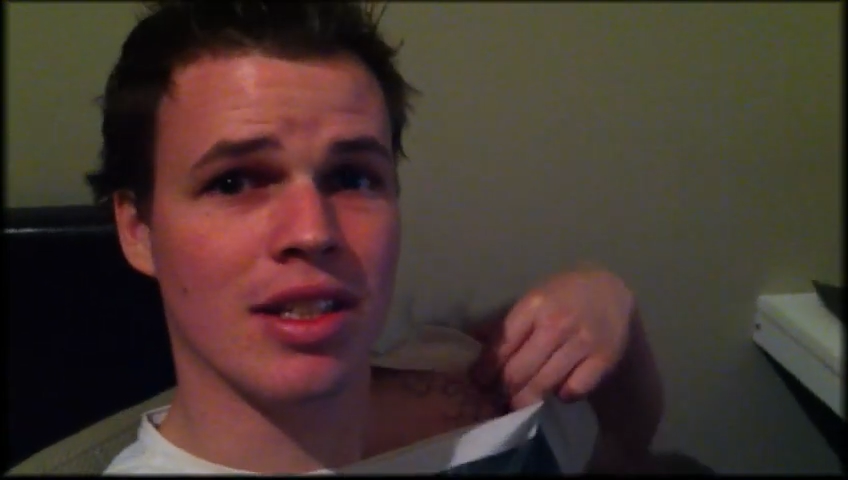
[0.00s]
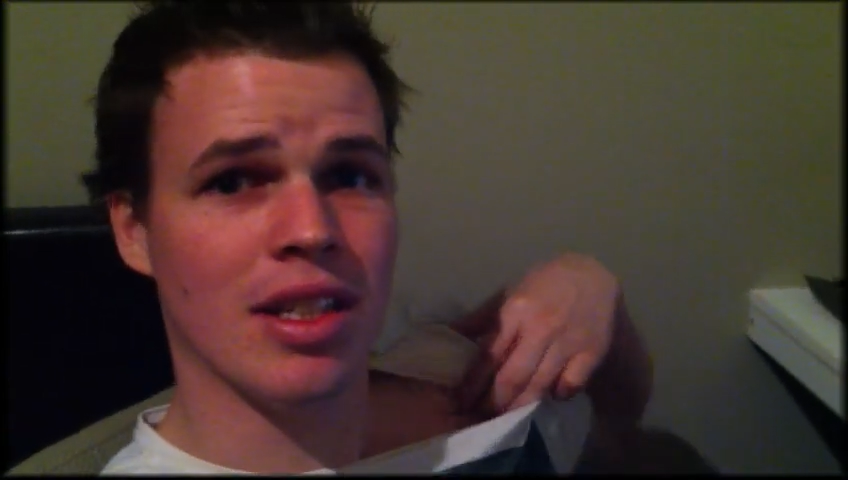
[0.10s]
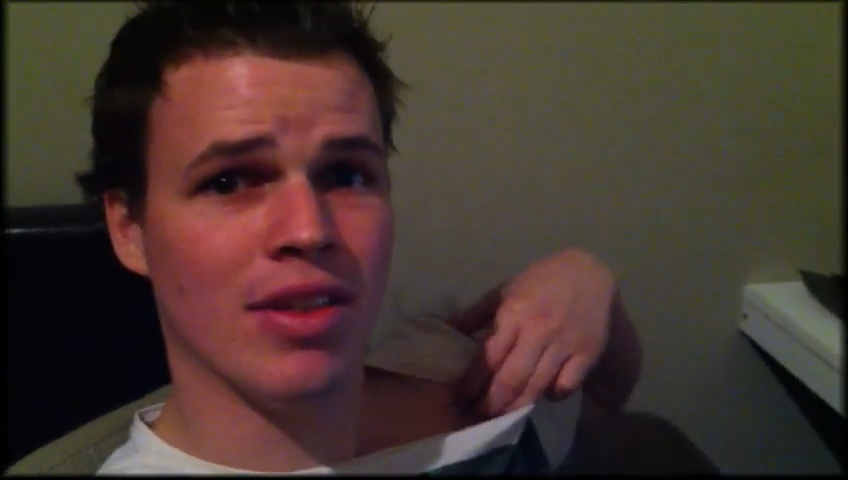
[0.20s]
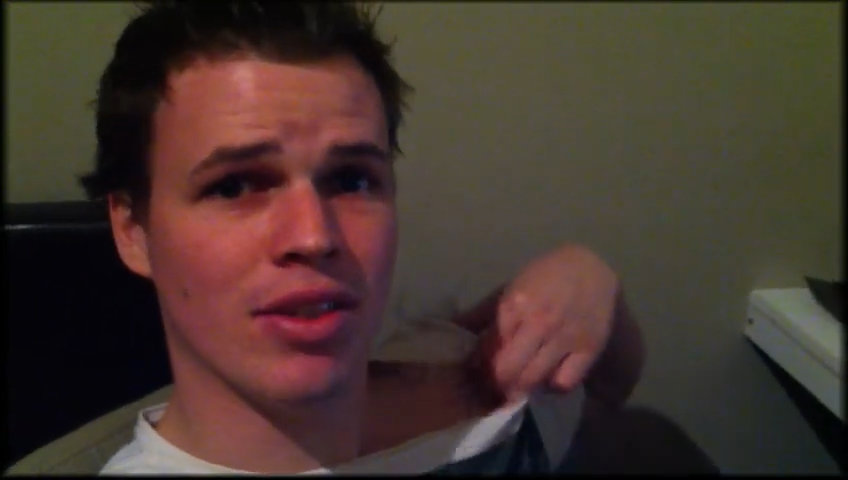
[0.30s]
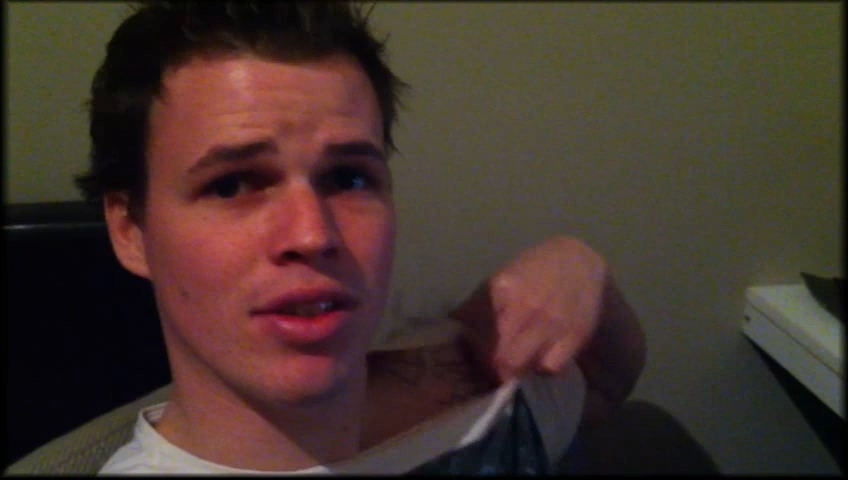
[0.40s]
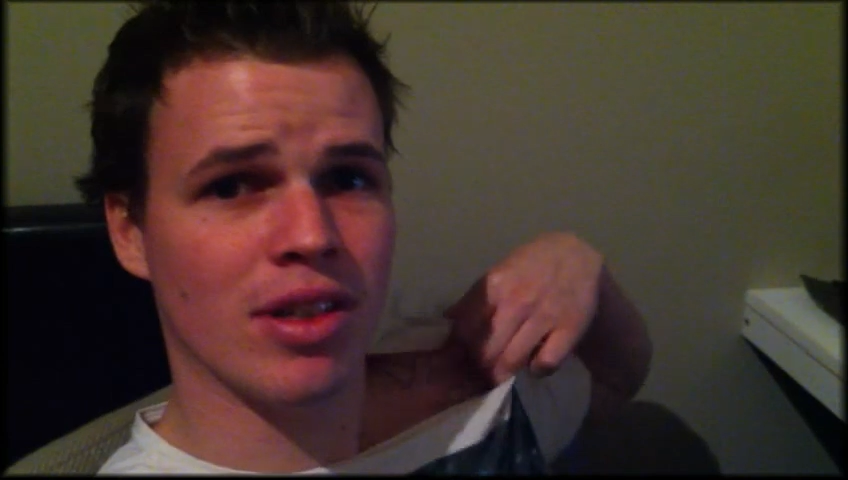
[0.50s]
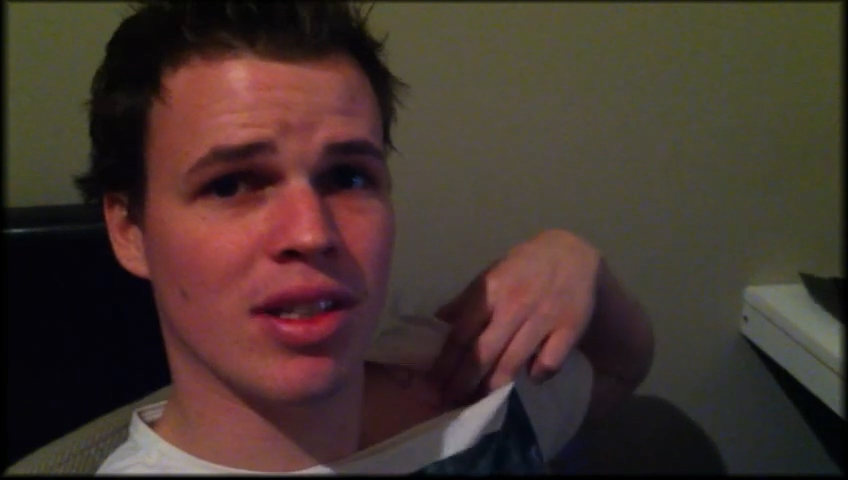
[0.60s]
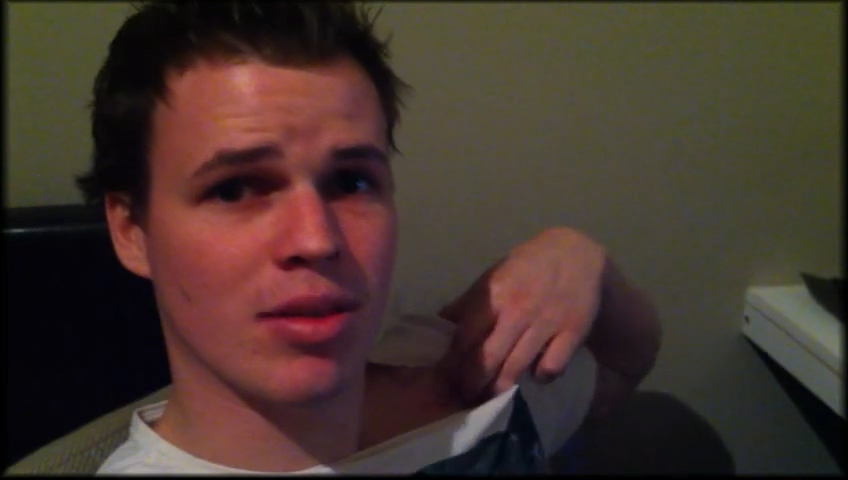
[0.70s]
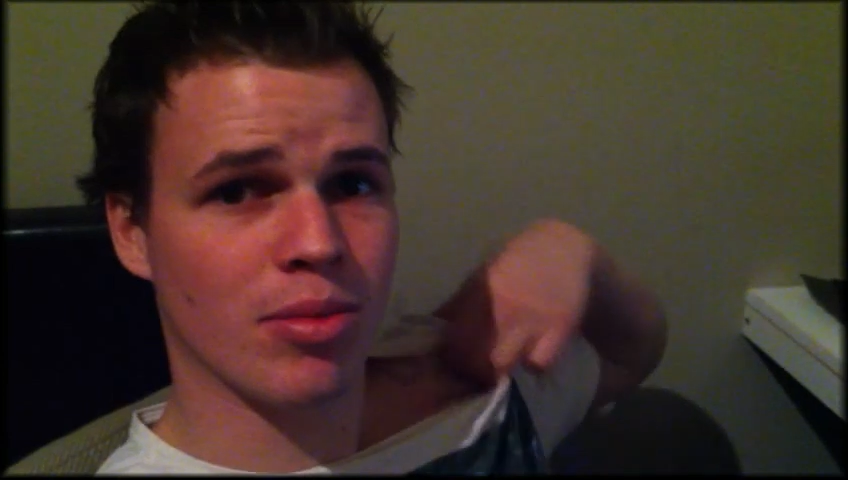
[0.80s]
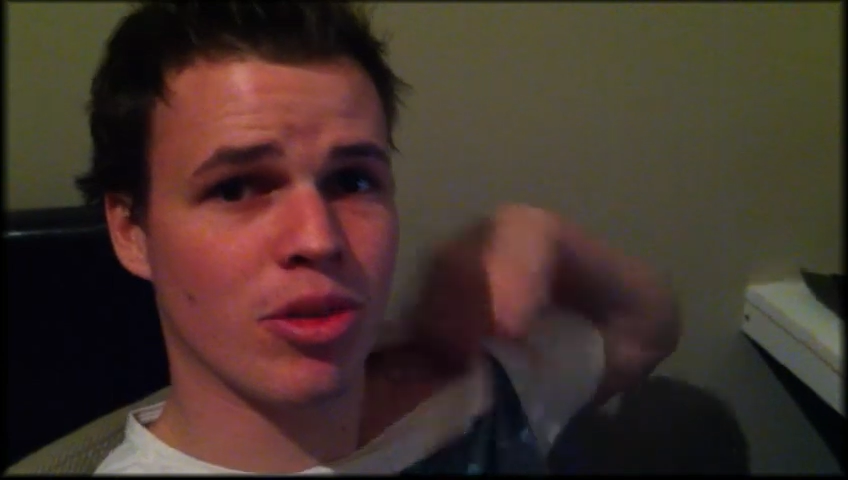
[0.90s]
city for
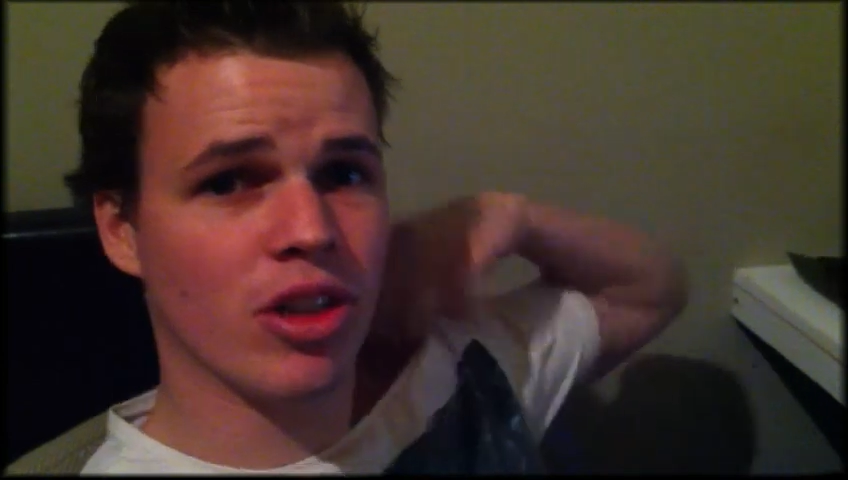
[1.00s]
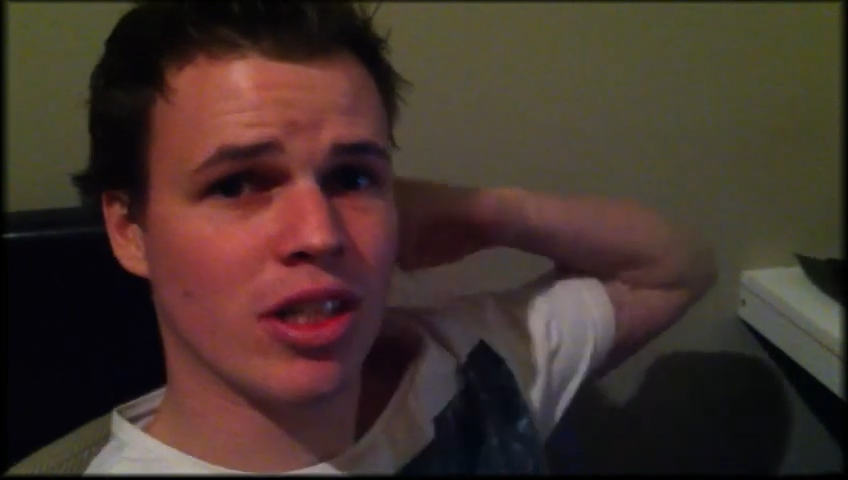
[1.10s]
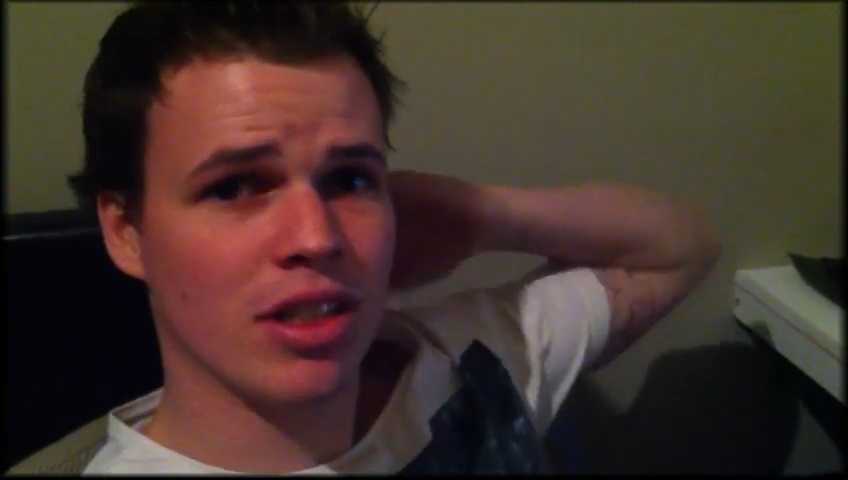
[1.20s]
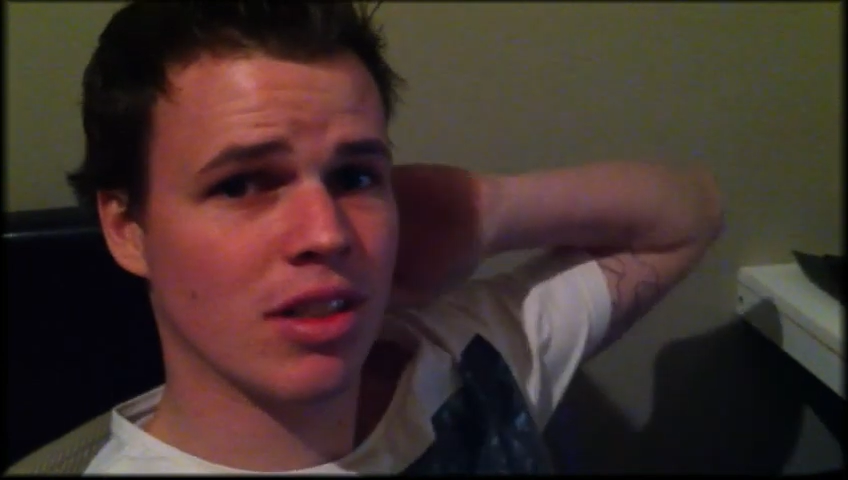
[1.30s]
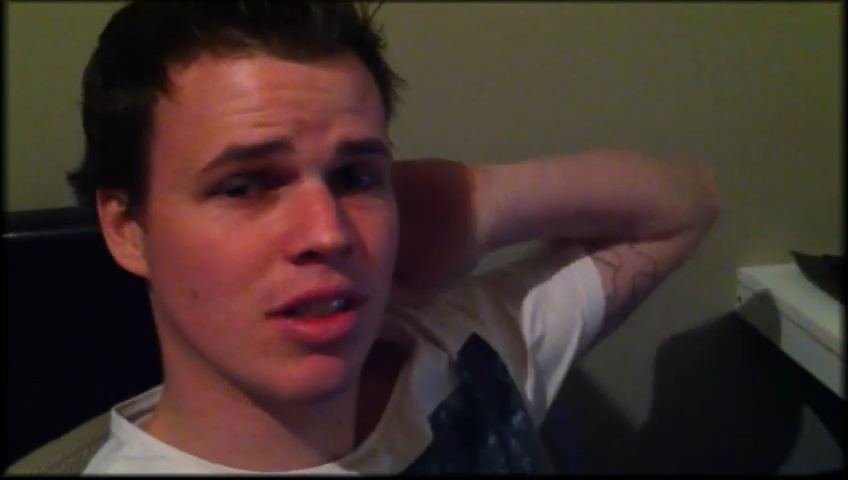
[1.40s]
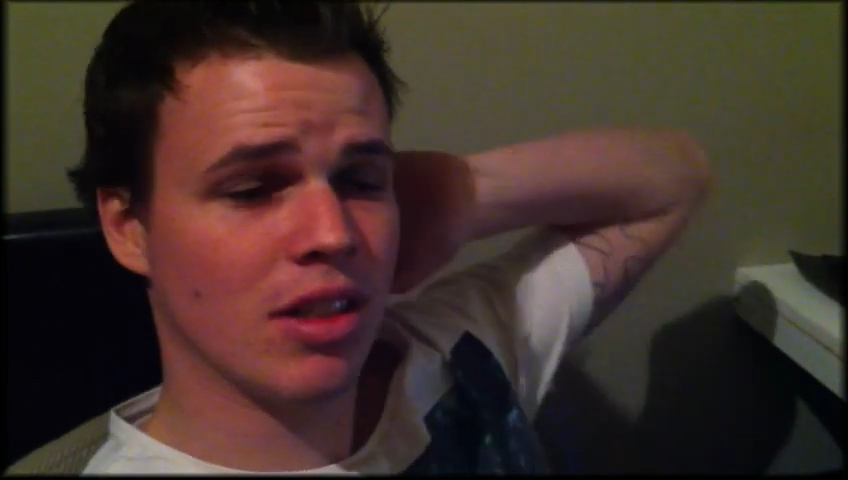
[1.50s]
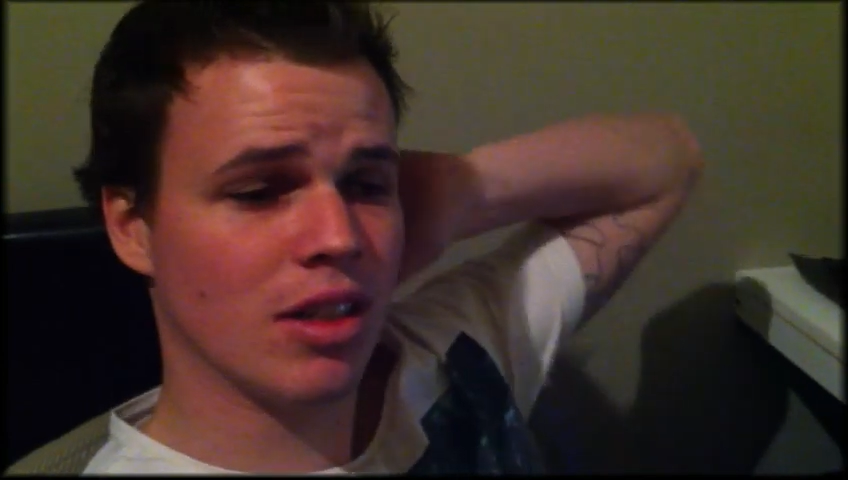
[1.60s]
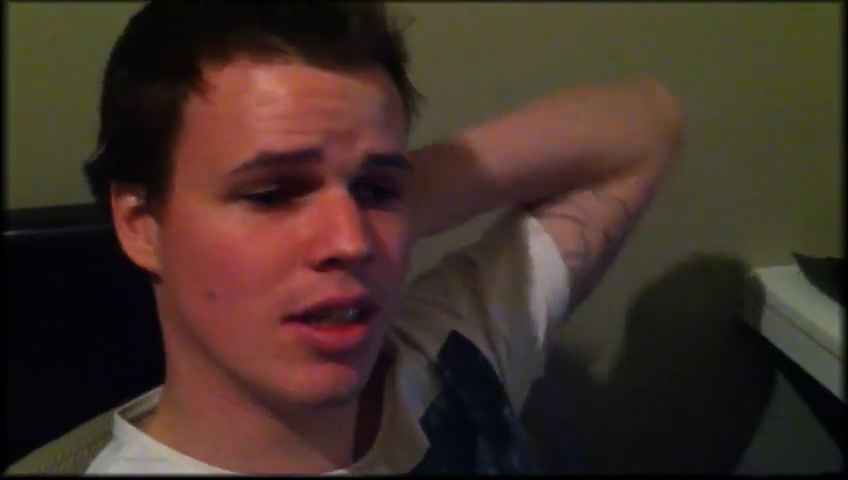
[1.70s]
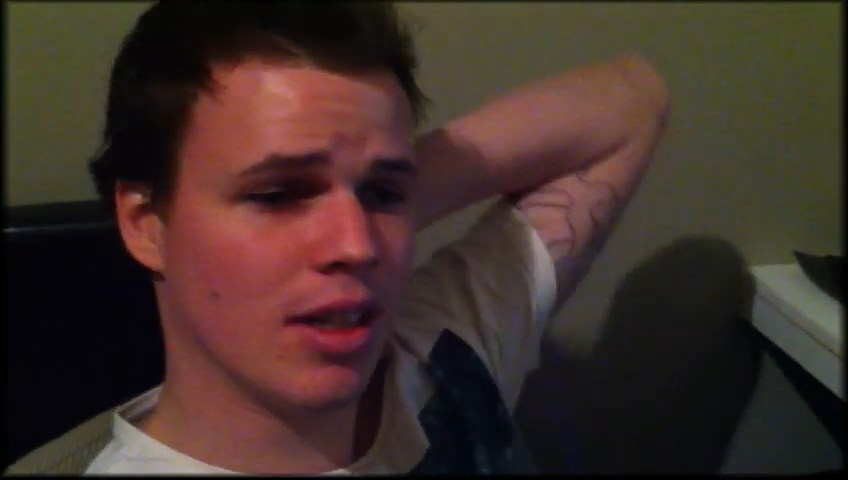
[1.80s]
some drinks, so